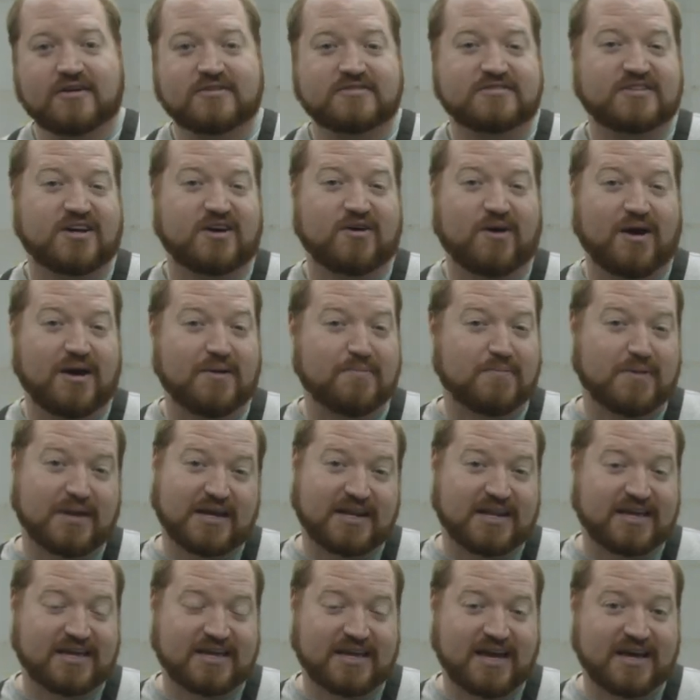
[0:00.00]
So I'm
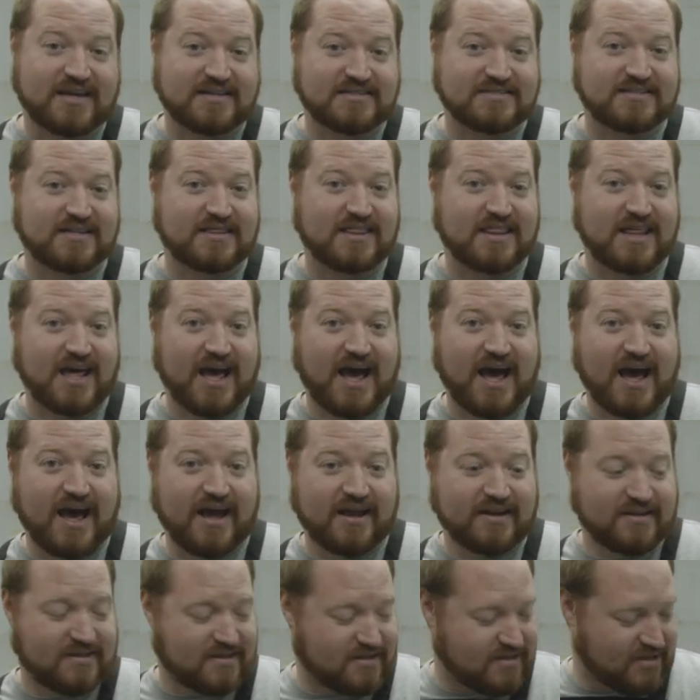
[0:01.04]
gonna guess
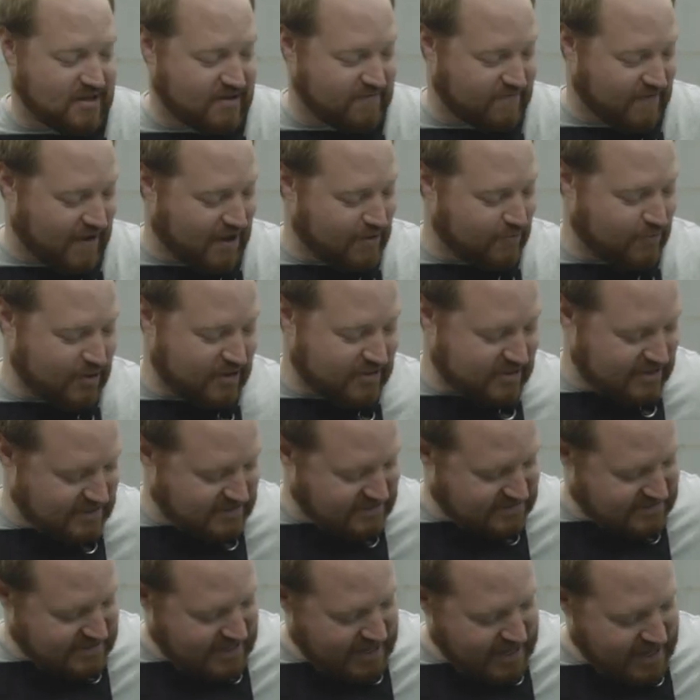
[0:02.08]
that if I want
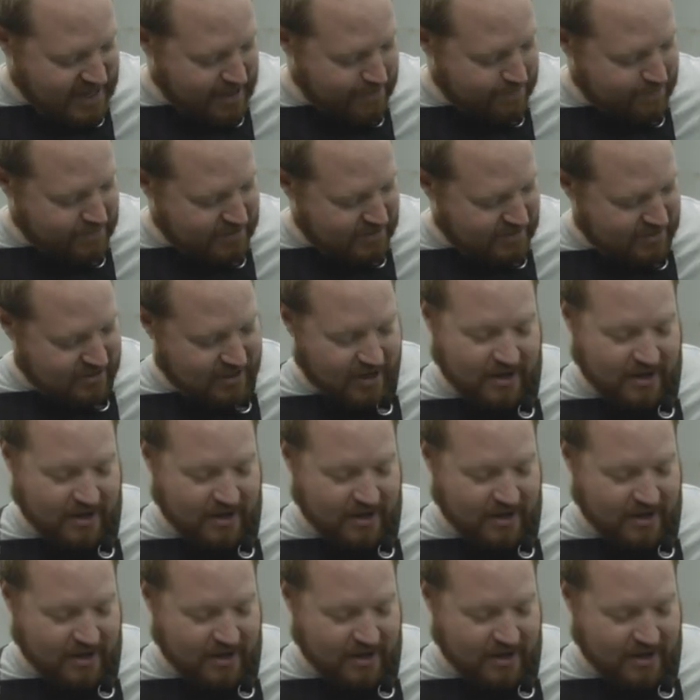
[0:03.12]
this to happen,